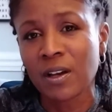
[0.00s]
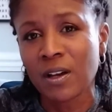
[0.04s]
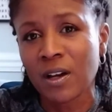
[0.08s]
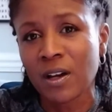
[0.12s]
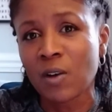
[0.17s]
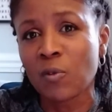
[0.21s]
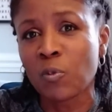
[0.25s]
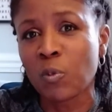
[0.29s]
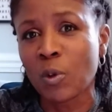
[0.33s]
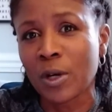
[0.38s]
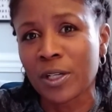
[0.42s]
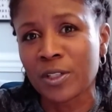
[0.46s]

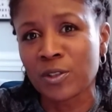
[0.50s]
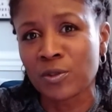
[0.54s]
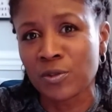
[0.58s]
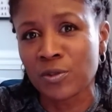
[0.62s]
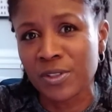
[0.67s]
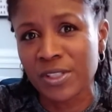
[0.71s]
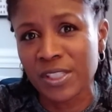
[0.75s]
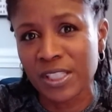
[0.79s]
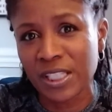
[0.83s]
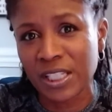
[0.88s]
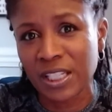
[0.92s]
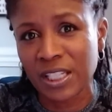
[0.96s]
of what you're
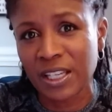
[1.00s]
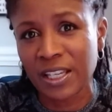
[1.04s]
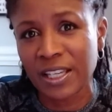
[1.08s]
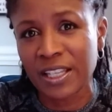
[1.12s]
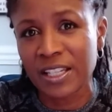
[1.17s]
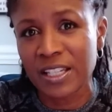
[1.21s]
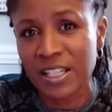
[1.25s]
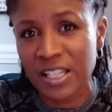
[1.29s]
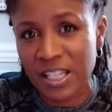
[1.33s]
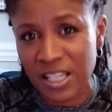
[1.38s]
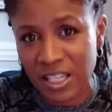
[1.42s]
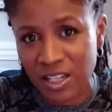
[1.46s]
seeing
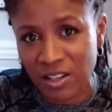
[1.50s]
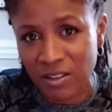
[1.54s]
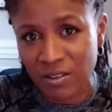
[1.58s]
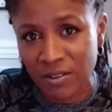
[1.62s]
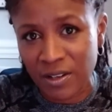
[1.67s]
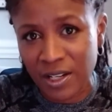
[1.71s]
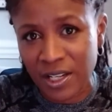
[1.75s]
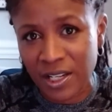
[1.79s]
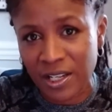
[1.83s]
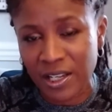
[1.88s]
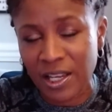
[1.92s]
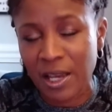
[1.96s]
and
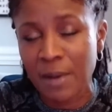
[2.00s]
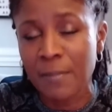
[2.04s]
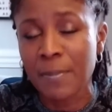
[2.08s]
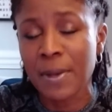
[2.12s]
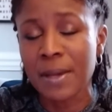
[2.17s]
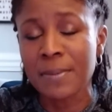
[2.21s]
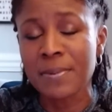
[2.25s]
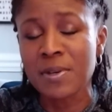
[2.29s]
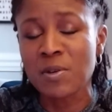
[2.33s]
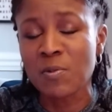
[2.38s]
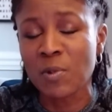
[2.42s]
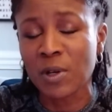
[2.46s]
hearing, and
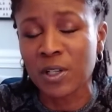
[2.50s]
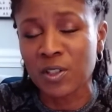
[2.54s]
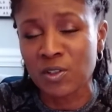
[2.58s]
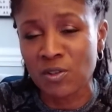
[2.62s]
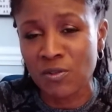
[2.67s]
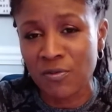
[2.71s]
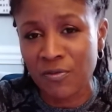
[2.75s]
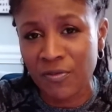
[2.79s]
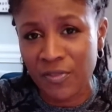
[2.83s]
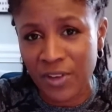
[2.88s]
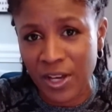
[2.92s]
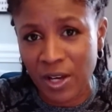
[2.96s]
maybe what
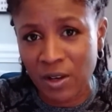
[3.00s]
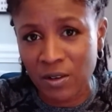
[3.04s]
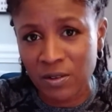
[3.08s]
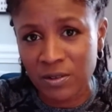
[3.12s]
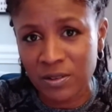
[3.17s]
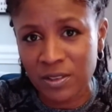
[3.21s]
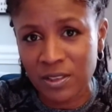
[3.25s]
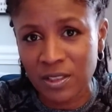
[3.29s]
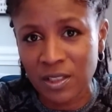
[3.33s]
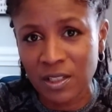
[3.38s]
you felt.